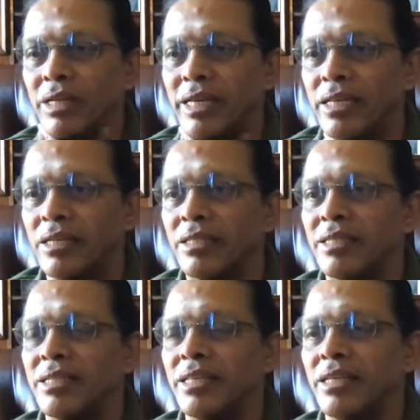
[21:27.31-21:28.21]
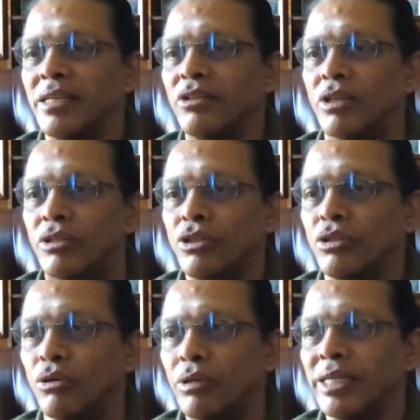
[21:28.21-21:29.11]
area, this area, you have to
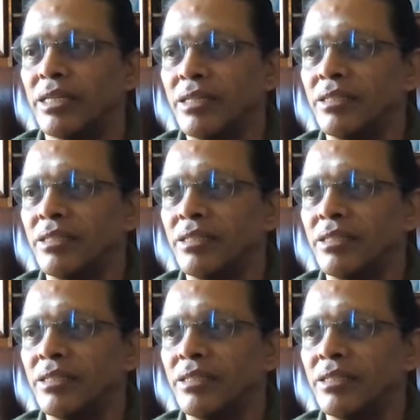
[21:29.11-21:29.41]
tone it.